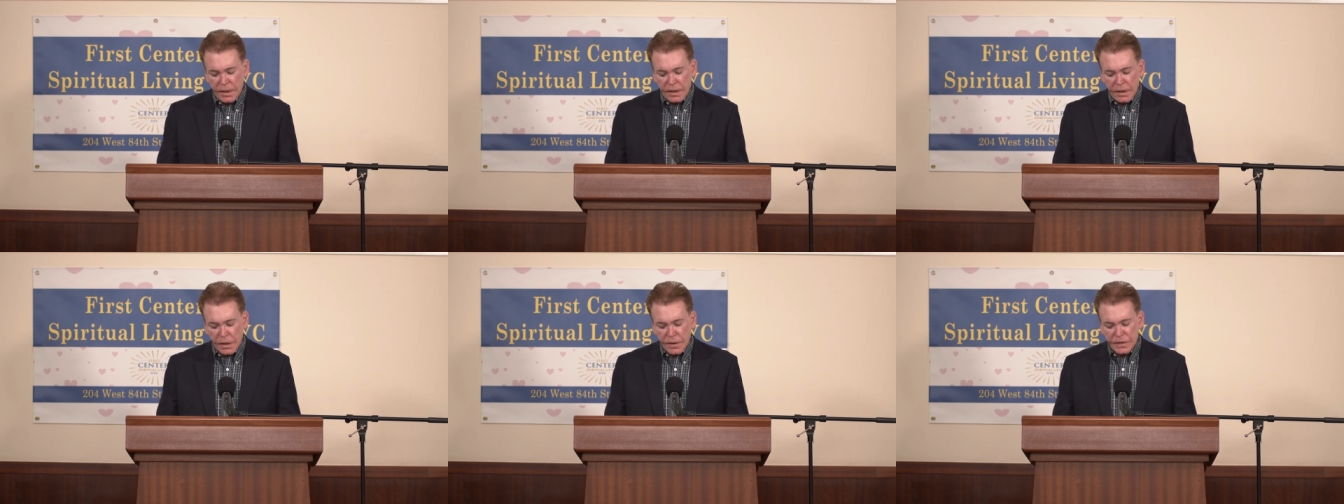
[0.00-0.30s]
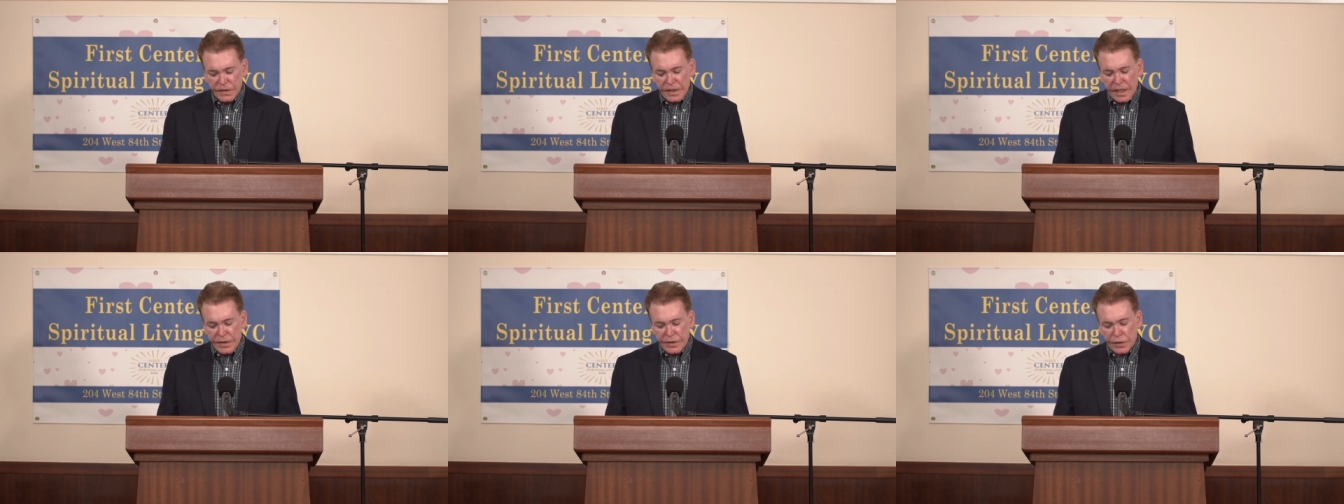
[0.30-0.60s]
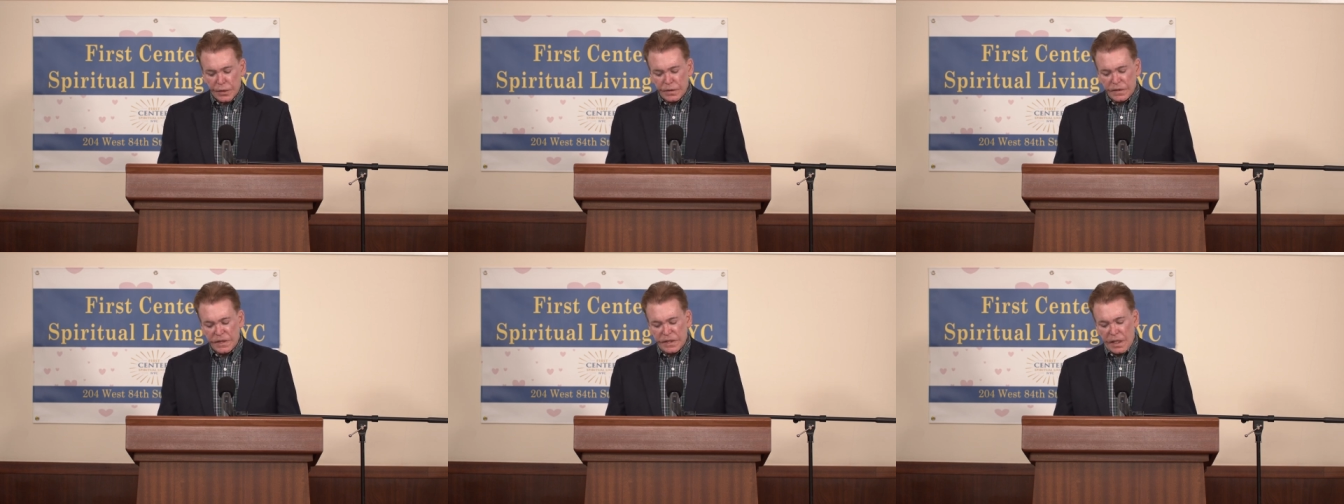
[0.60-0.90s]
in our
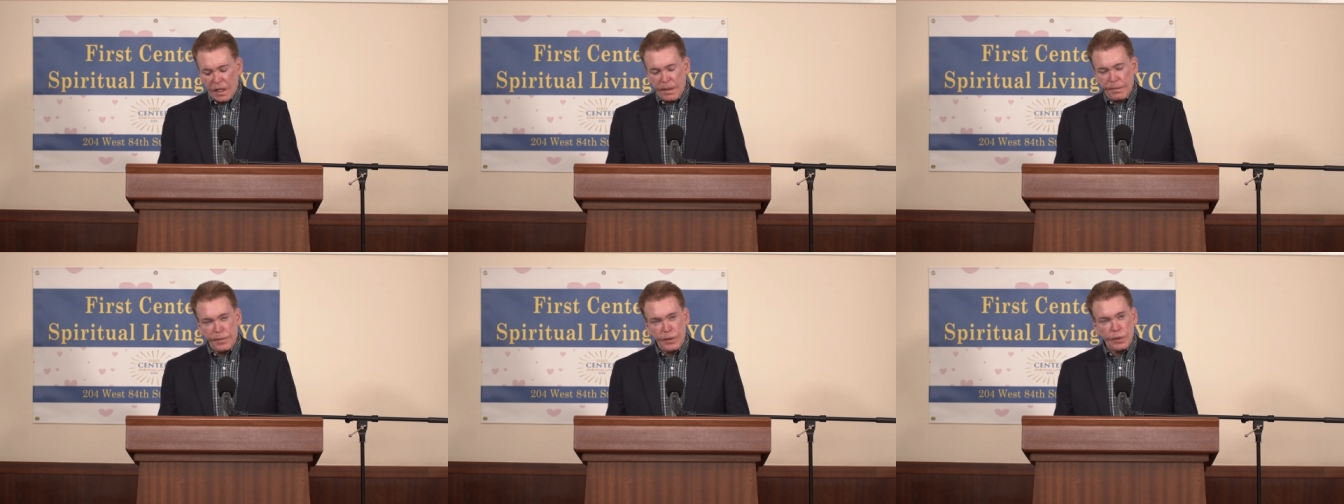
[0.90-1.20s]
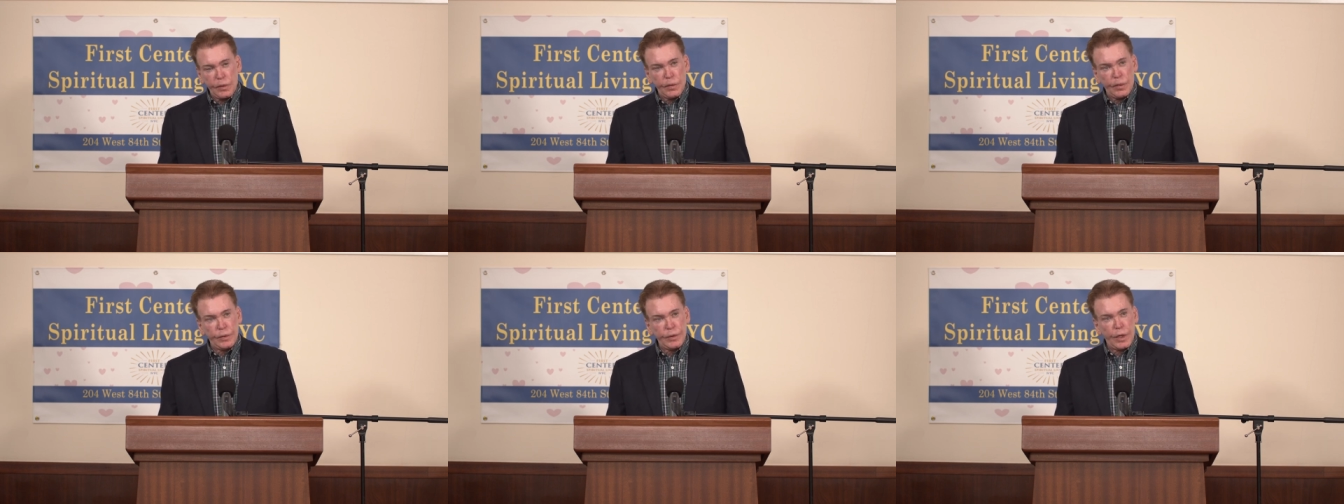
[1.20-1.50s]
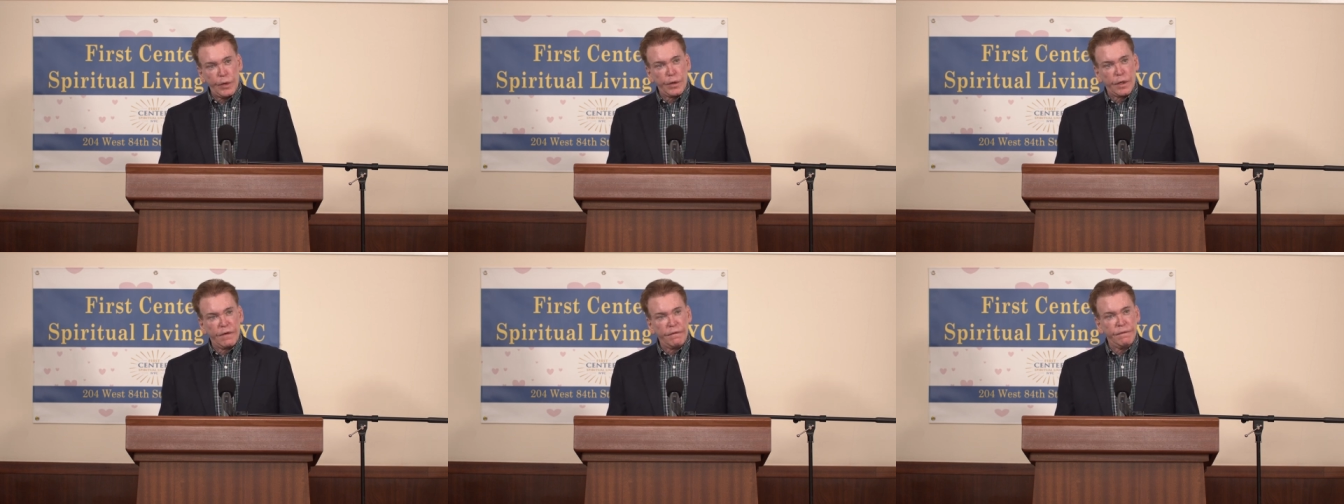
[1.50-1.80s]
center, some you will
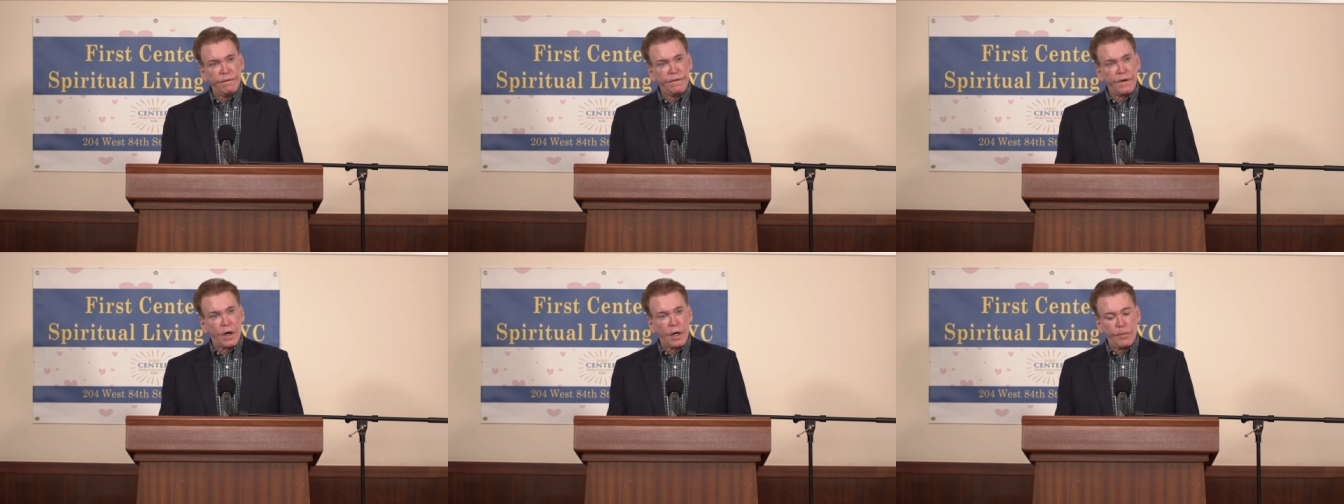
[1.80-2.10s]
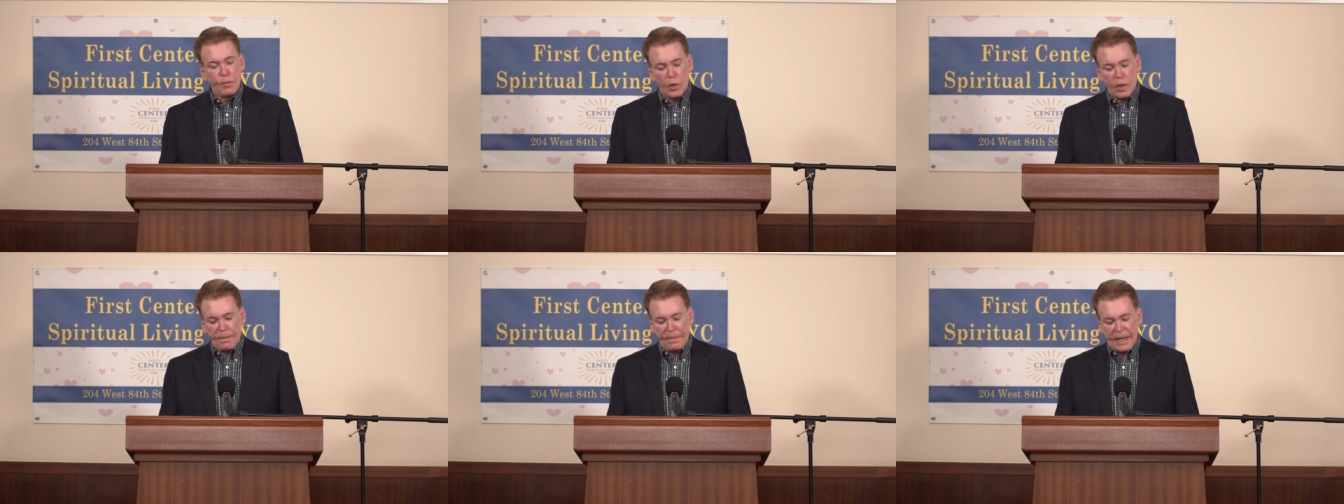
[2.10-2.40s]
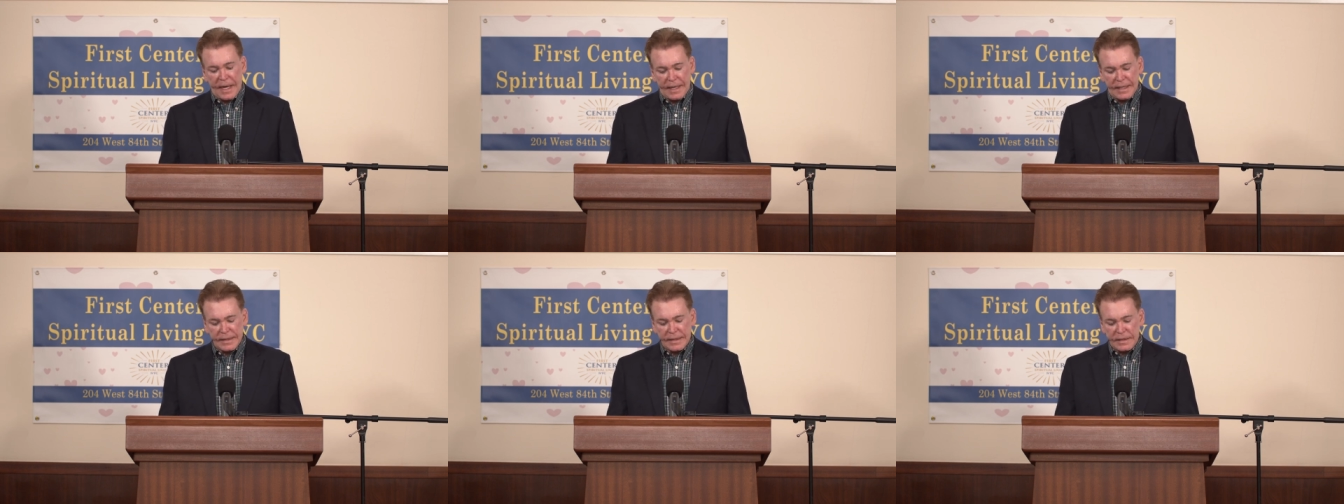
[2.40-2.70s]
note are far more
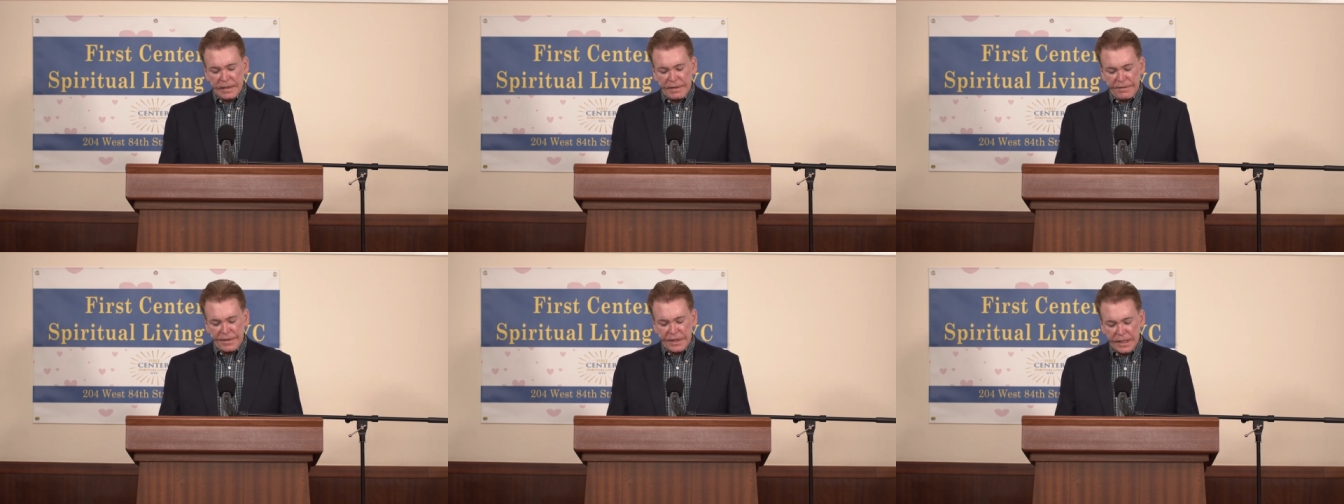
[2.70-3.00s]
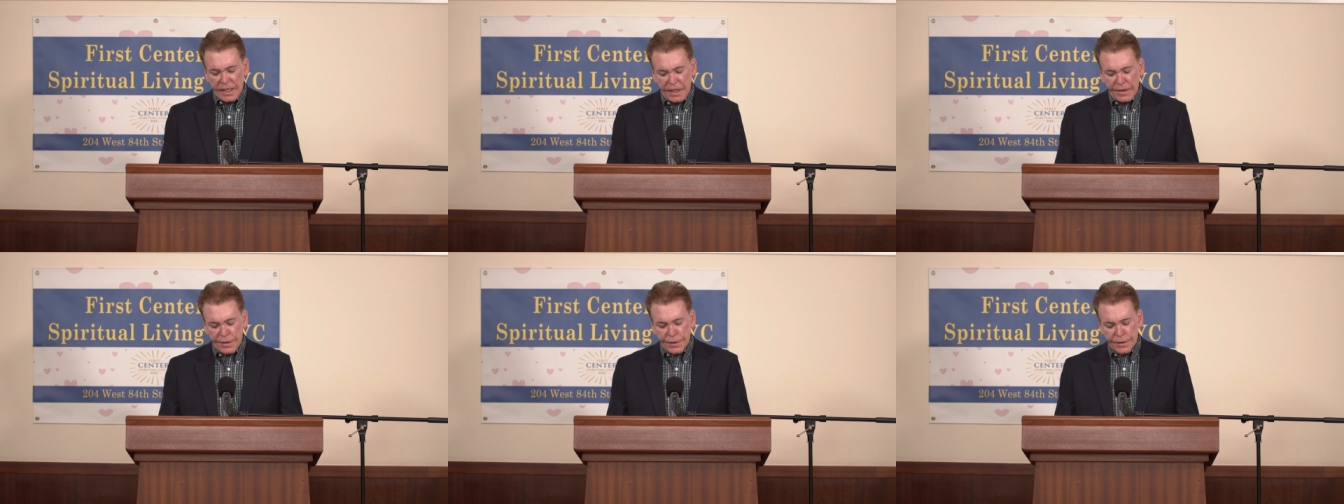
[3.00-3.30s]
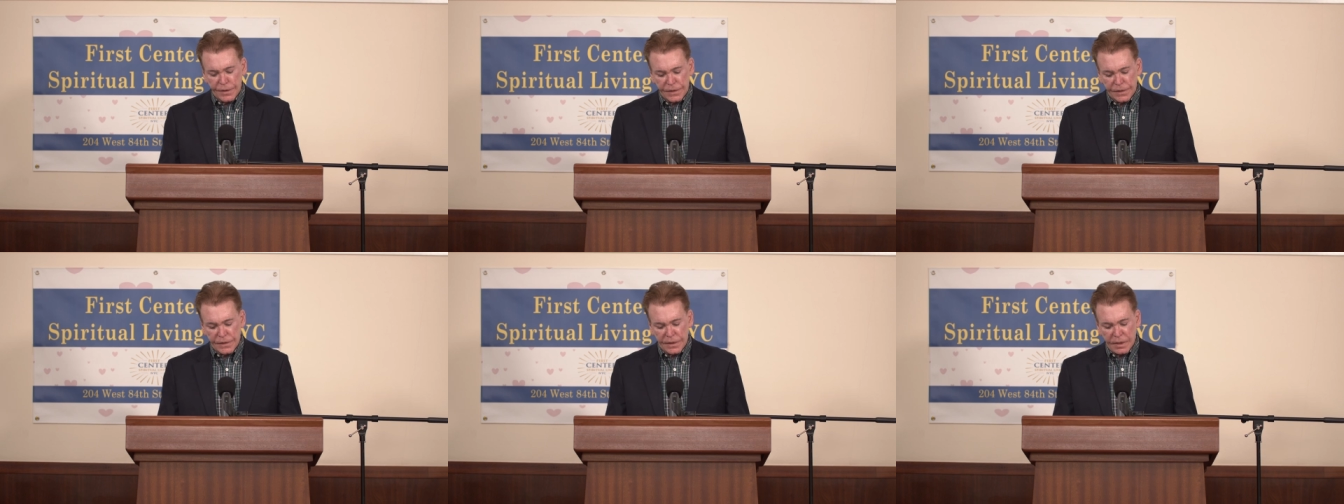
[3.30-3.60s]
positive than
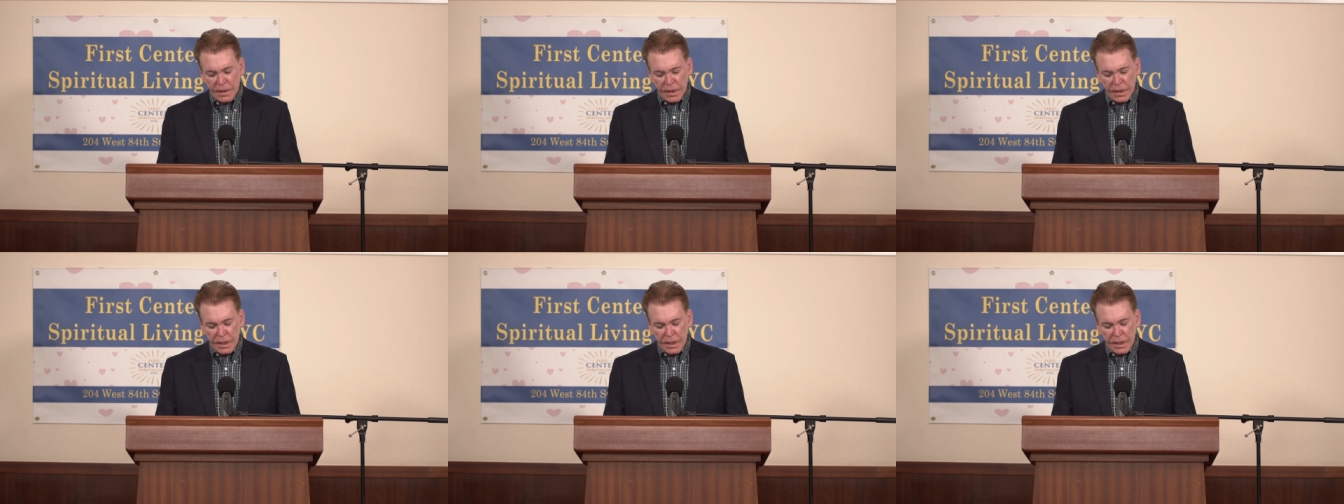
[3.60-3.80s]
others.